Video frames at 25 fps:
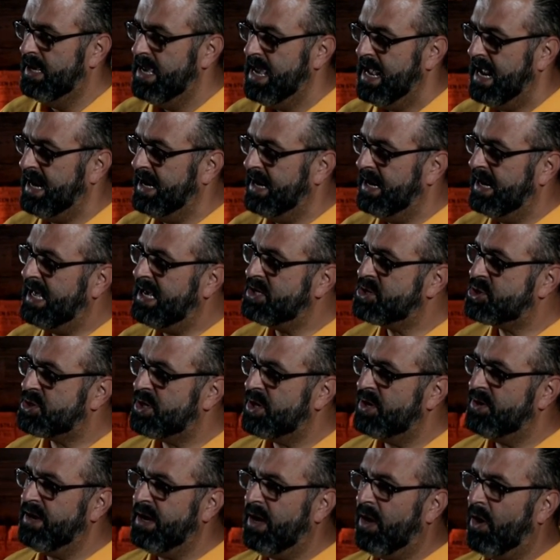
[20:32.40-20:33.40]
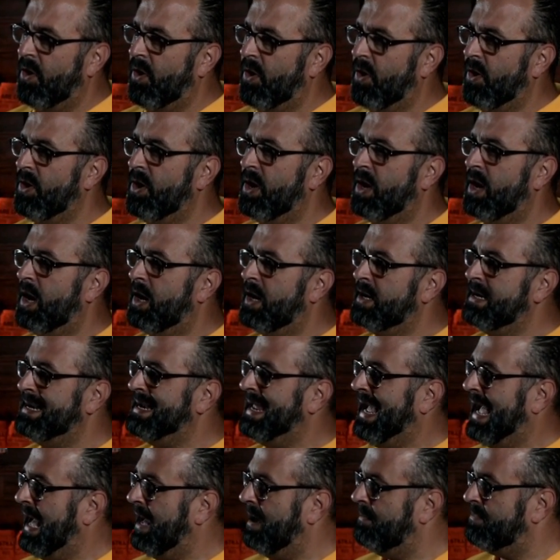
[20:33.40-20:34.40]
Unless there are
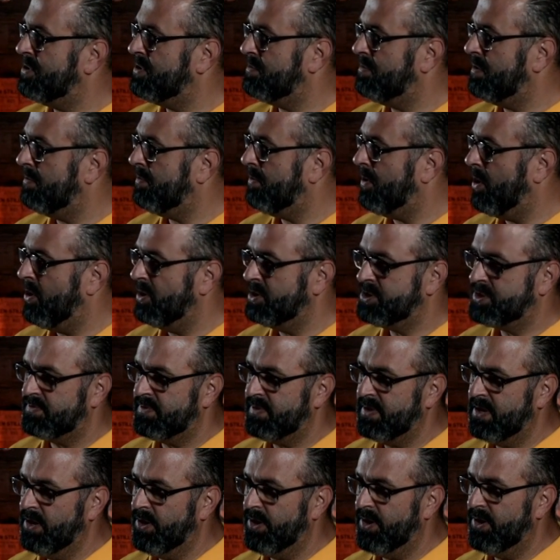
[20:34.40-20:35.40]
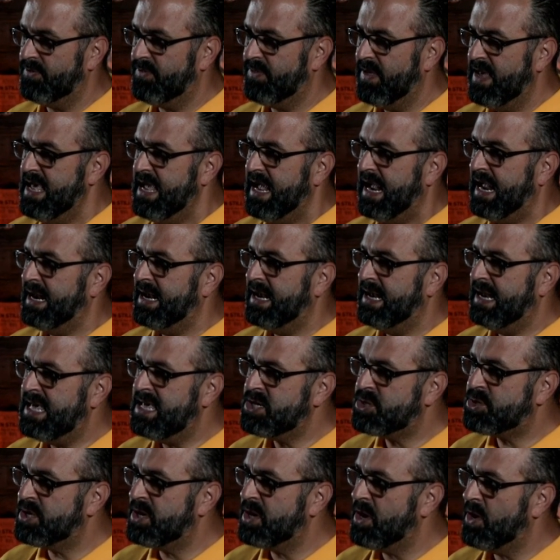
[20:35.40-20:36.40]
uninhabitable parts of the earth.
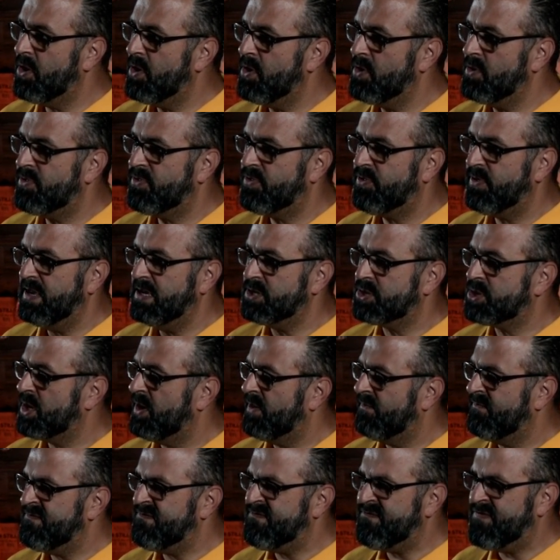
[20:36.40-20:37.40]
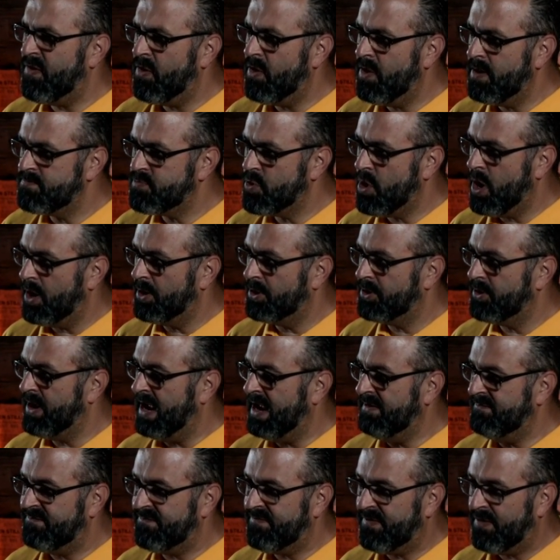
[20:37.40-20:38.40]
Unless the earth is far broader
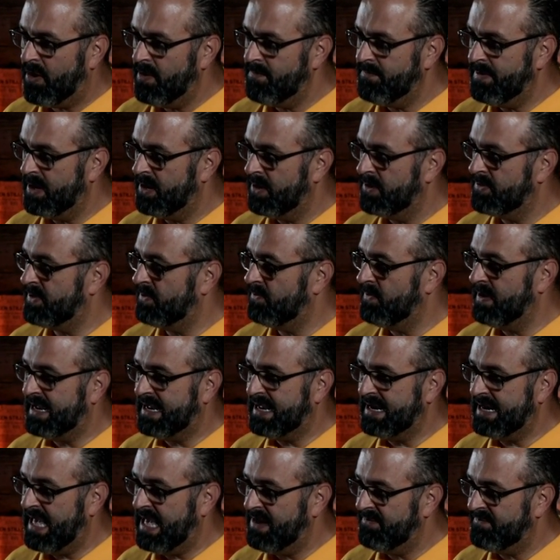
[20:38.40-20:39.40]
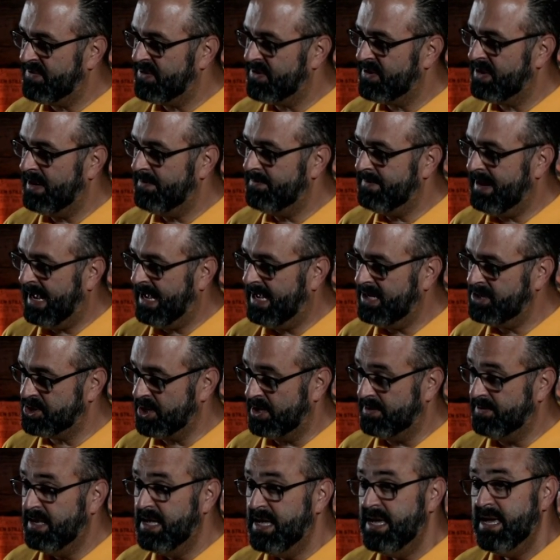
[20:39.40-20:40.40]
and far bigger than we could ever
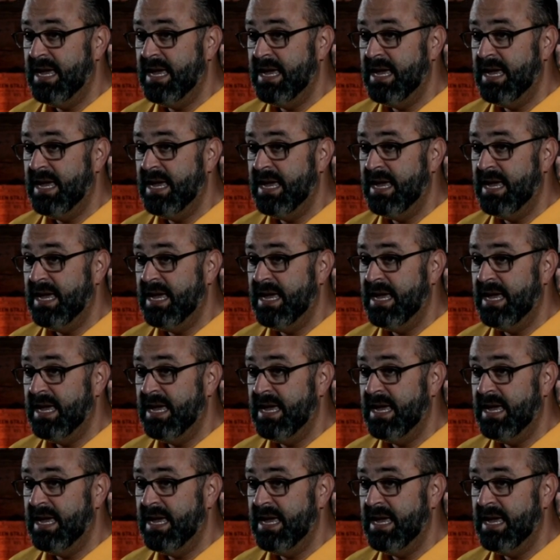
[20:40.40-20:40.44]
imagine.